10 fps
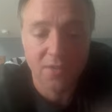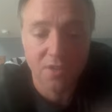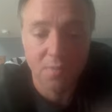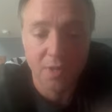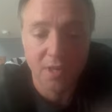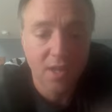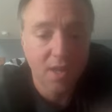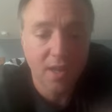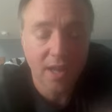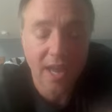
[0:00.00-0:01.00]
too. But
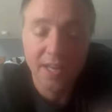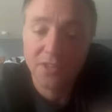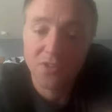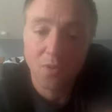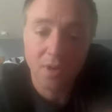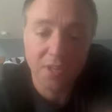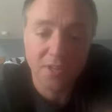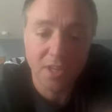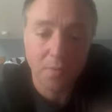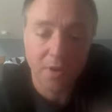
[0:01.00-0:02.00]
any stories
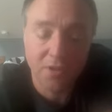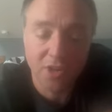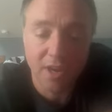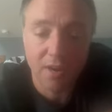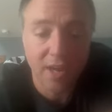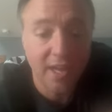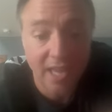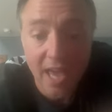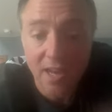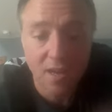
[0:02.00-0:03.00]
that you want to share. And
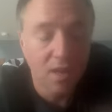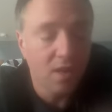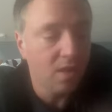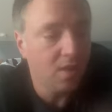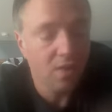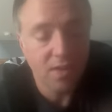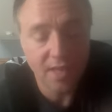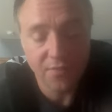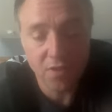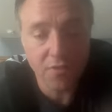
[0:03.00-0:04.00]
again,
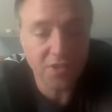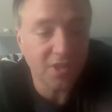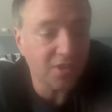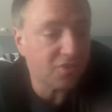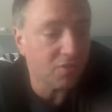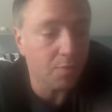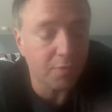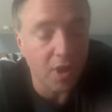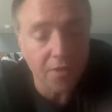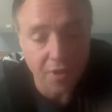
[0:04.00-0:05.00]
if you're the sister or
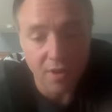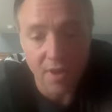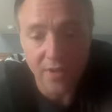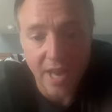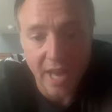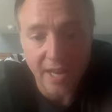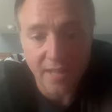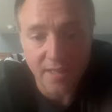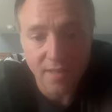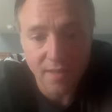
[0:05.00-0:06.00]
brother of an
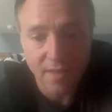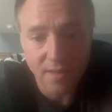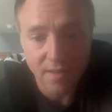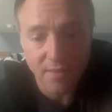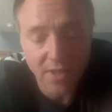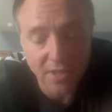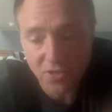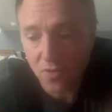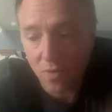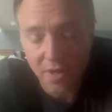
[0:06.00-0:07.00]
addict, that
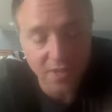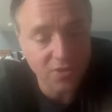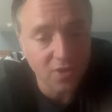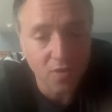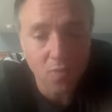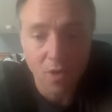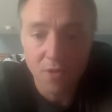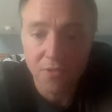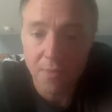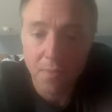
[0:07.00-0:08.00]
story is so
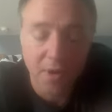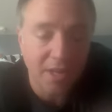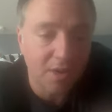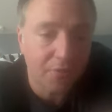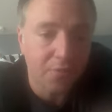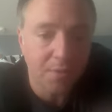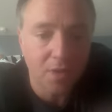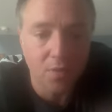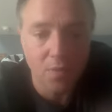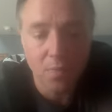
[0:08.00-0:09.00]
worthy. We want to hear from
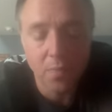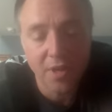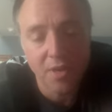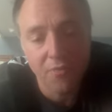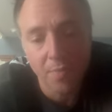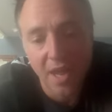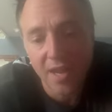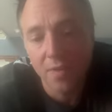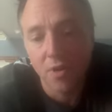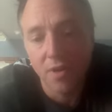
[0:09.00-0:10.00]
you. We want to hear from
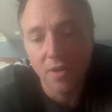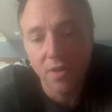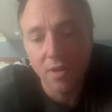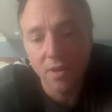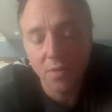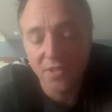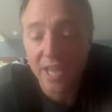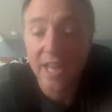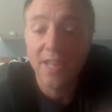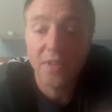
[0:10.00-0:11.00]
anyone who has
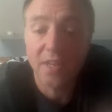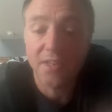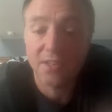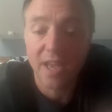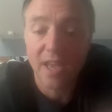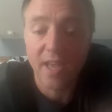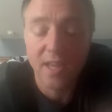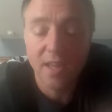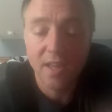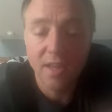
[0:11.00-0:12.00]
anything to
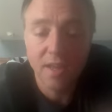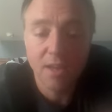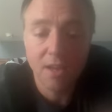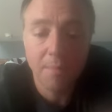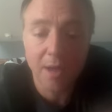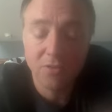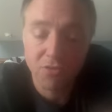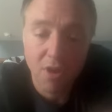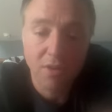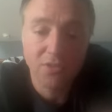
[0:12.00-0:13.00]
say about
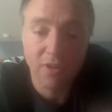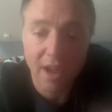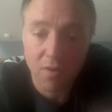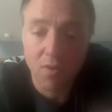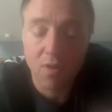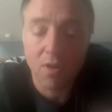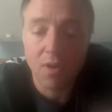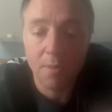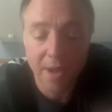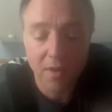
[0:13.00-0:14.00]
drugs or
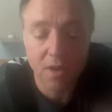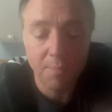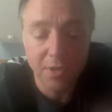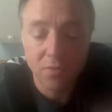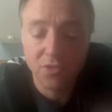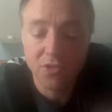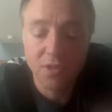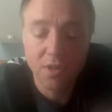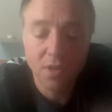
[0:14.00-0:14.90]
alcohol, about abuse